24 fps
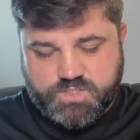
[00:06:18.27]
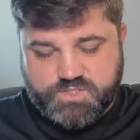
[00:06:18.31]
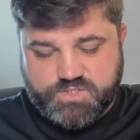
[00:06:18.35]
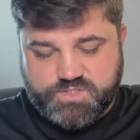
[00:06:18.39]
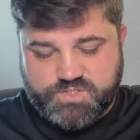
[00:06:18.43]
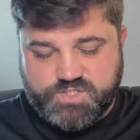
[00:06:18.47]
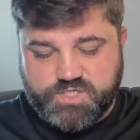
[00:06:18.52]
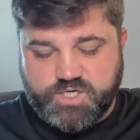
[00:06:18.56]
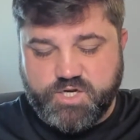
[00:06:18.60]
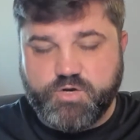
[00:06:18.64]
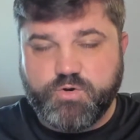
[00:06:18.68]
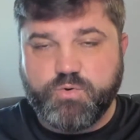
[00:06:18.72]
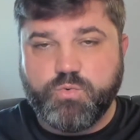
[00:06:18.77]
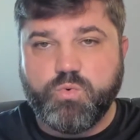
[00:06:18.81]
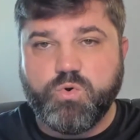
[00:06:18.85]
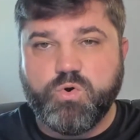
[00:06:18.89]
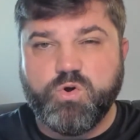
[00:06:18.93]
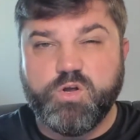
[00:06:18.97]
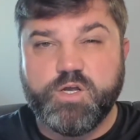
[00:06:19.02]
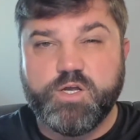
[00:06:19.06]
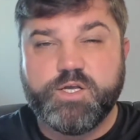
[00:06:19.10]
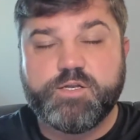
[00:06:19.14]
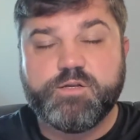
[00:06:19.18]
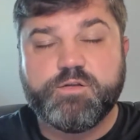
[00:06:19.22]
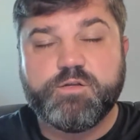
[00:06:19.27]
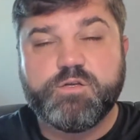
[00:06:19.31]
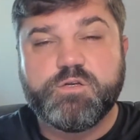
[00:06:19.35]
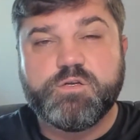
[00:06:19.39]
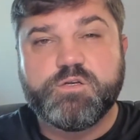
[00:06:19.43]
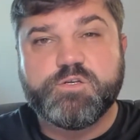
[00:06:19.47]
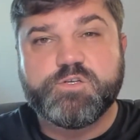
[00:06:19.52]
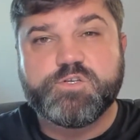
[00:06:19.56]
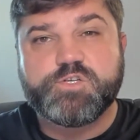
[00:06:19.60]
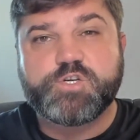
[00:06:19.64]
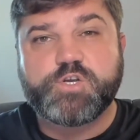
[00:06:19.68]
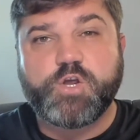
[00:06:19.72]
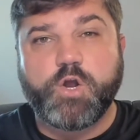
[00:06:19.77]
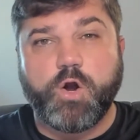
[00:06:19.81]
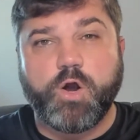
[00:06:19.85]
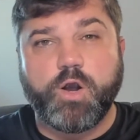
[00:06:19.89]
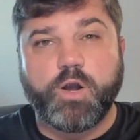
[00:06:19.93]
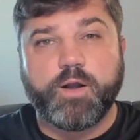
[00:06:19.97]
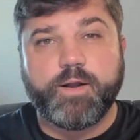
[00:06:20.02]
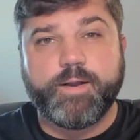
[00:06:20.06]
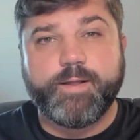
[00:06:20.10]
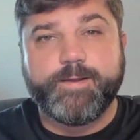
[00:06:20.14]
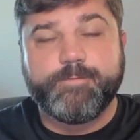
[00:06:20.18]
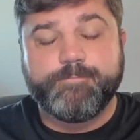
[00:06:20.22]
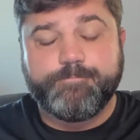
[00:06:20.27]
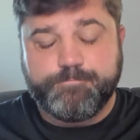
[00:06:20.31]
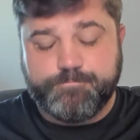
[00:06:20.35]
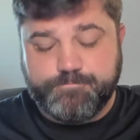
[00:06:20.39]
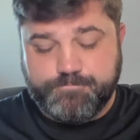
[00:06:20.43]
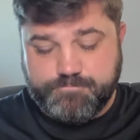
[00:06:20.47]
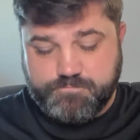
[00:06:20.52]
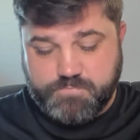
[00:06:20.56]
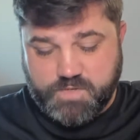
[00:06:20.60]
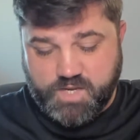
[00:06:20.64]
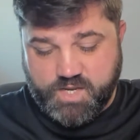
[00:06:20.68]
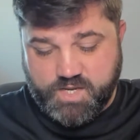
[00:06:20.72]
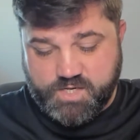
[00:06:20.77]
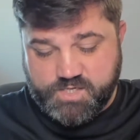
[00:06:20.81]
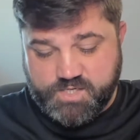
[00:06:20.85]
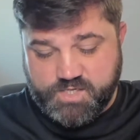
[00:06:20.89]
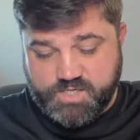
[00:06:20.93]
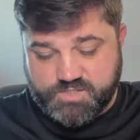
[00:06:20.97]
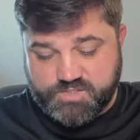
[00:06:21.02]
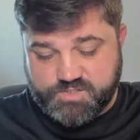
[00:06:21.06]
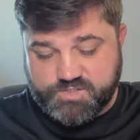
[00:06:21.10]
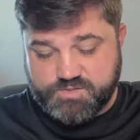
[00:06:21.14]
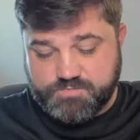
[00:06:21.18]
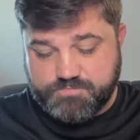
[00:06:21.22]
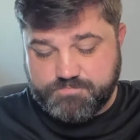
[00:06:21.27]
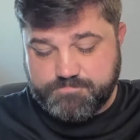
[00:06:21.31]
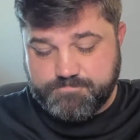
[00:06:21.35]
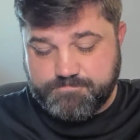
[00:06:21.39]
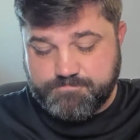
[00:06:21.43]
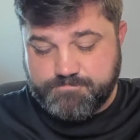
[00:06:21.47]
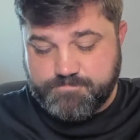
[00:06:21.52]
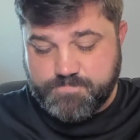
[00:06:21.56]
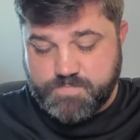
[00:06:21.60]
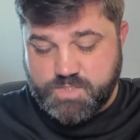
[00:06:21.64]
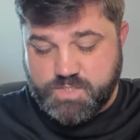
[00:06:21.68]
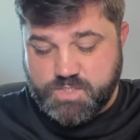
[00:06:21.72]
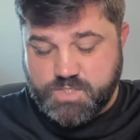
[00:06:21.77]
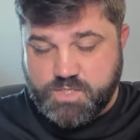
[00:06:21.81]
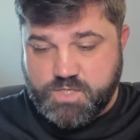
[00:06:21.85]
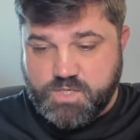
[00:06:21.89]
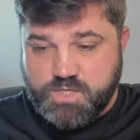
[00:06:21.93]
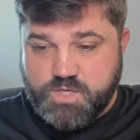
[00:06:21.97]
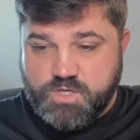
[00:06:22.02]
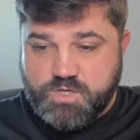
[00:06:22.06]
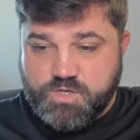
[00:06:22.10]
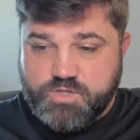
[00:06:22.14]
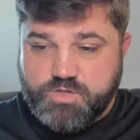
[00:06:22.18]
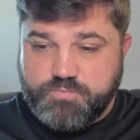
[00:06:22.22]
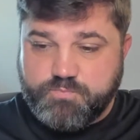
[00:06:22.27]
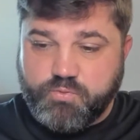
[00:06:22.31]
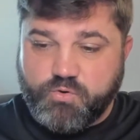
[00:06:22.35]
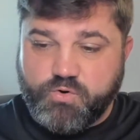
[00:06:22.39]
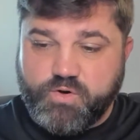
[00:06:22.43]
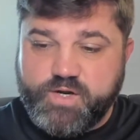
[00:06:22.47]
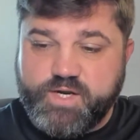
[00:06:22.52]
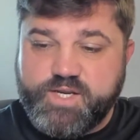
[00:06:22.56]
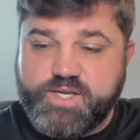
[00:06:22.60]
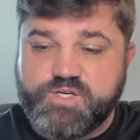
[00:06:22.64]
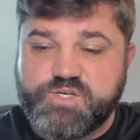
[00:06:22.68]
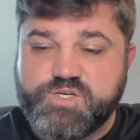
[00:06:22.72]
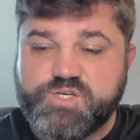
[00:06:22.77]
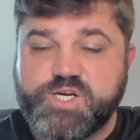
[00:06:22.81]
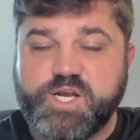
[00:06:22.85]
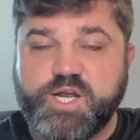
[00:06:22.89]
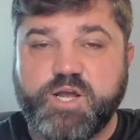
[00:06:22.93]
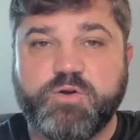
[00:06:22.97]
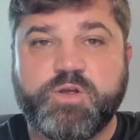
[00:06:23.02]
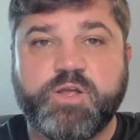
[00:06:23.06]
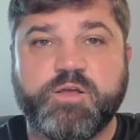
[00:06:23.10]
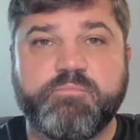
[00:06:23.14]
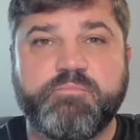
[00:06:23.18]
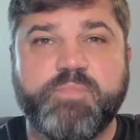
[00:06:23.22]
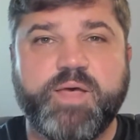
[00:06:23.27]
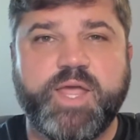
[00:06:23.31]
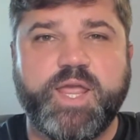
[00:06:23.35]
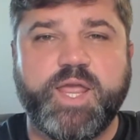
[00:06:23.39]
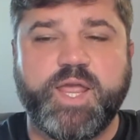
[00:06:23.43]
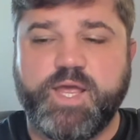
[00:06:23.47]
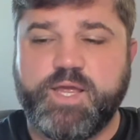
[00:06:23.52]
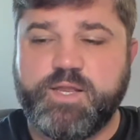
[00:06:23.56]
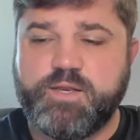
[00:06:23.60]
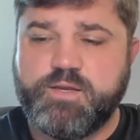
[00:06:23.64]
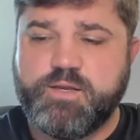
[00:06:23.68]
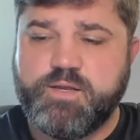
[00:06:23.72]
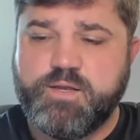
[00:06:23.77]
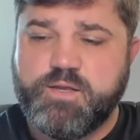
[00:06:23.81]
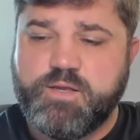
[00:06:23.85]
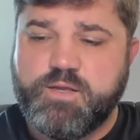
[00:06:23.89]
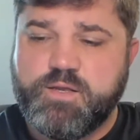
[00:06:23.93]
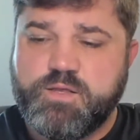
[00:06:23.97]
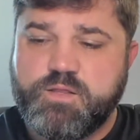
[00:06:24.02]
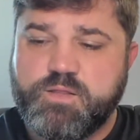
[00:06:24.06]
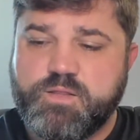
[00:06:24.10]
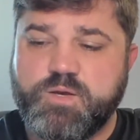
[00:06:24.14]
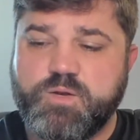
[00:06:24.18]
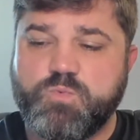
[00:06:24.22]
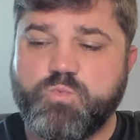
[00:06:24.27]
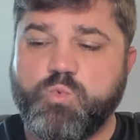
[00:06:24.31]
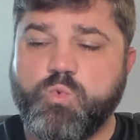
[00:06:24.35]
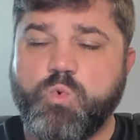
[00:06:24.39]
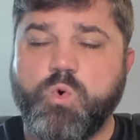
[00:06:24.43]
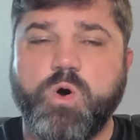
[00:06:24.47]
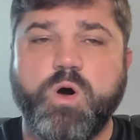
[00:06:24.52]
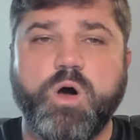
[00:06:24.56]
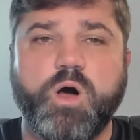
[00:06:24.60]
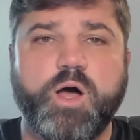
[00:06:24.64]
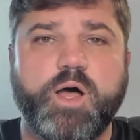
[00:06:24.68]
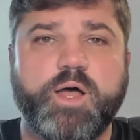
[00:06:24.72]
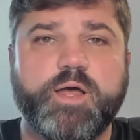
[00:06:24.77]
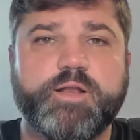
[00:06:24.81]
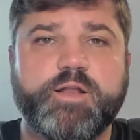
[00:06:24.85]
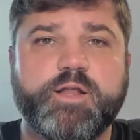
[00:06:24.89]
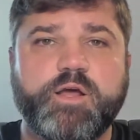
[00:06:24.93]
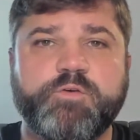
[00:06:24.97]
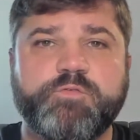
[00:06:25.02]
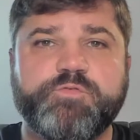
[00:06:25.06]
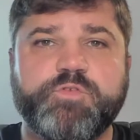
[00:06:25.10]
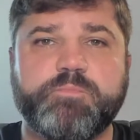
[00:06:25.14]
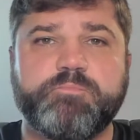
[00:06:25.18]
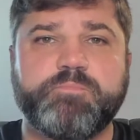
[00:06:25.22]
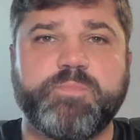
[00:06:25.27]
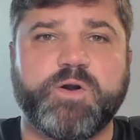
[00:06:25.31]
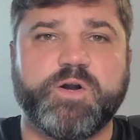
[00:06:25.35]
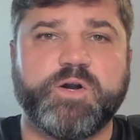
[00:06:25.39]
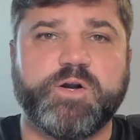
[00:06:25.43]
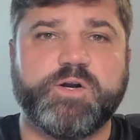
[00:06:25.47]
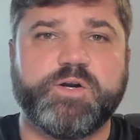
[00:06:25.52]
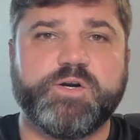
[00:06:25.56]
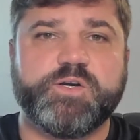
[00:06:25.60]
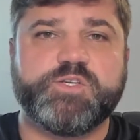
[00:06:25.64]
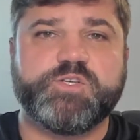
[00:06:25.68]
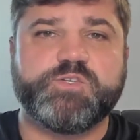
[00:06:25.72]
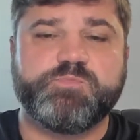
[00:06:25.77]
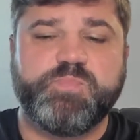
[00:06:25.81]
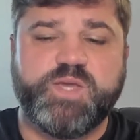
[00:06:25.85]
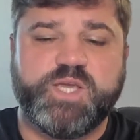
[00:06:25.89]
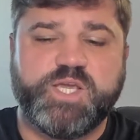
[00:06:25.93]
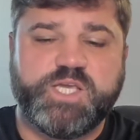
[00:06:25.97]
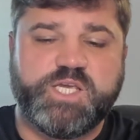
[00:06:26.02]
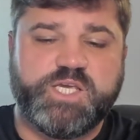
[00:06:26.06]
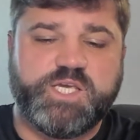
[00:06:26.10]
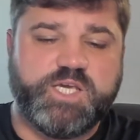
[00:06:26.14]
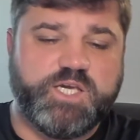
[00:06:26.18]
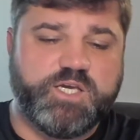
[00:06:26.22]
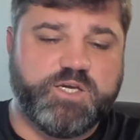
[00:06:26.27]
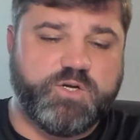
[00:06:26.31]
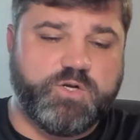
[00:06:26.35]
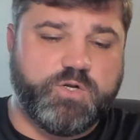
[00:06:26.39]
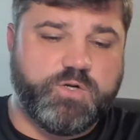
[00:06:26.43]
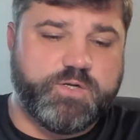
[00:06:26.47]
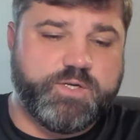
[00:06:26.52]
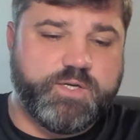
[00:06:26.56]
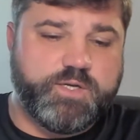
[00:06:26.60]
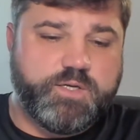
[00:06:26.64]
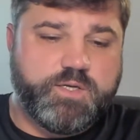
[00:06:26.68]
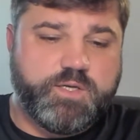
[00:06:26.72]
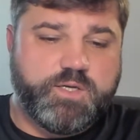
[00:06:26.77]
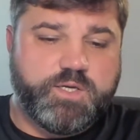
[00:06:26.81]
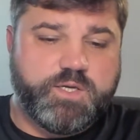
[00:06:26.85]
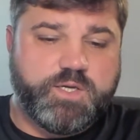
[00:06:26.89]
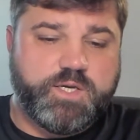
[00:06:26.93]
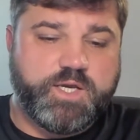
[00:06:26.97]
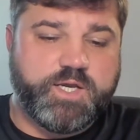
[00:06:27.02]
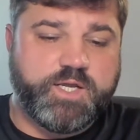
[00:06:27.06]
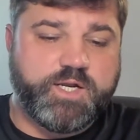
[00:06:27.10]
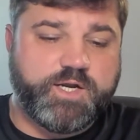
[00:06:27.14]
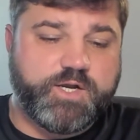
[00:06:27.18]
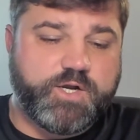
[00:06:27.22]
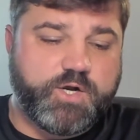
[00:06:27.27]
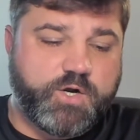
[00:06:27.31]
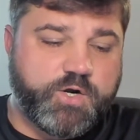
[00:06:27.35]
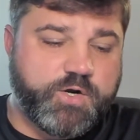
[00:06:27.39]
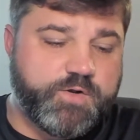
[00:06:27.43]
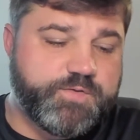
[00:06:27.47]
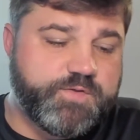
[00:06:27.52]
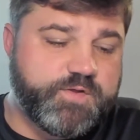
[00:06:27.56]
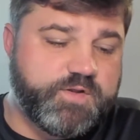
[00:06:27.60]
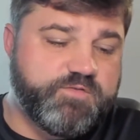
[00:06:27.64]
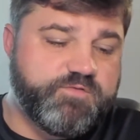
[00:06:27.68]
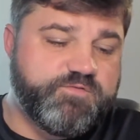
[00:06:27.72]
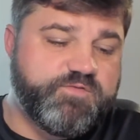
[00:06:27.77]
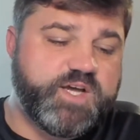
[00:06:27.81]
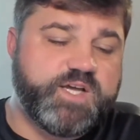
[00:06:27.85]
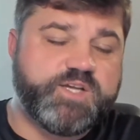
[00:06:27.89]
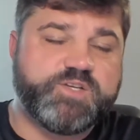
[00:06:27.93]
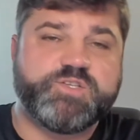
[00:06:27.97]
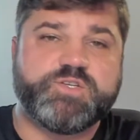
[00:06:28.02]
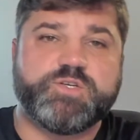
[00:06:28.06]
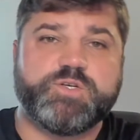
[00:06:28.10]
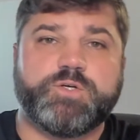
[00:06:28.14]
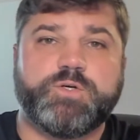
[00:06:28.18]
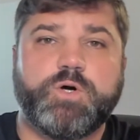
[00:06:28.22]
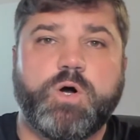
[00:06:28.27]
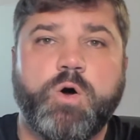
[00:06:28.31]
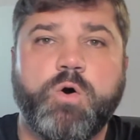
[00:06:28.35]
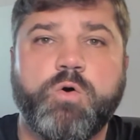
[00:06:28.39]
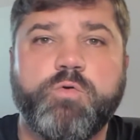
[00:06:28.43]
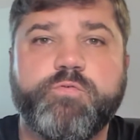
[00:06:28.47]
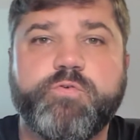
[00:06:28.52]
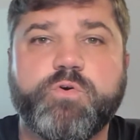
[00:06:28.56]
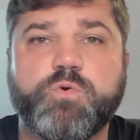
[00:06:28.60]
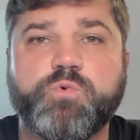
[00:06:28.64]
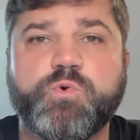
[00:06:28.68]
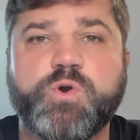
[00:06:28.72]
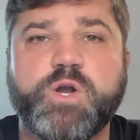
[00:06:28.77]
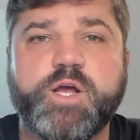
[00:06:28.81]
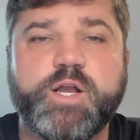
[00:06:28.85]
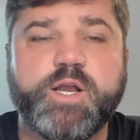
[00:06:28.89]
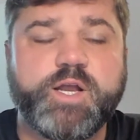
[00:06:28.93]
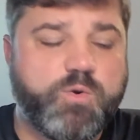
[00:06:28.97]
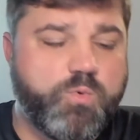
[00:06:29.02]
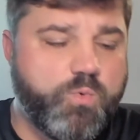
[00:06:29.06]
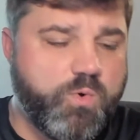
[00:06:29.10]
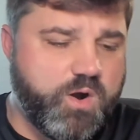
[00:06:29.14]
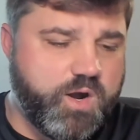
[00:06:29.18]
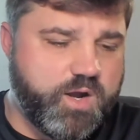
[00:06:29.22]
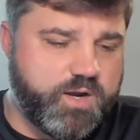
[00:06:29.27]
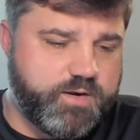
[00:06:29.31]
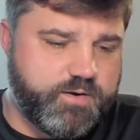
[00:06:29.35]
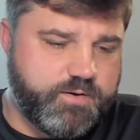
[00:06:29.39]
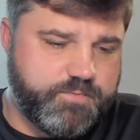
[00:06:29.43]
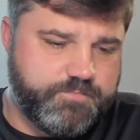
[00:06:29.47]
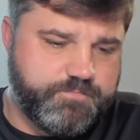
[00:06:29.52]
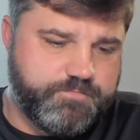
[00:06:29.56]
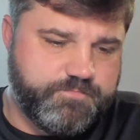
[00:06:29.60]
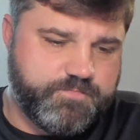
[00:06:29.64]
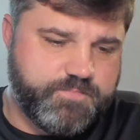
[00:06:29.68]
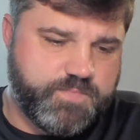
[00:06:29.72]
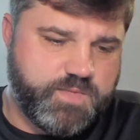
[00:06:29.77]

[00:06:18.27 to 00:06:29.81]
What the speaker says: cedar wood, scarlet, and hyssop. The priest shall command that one of the birds be killed in an earthen vessel over running water.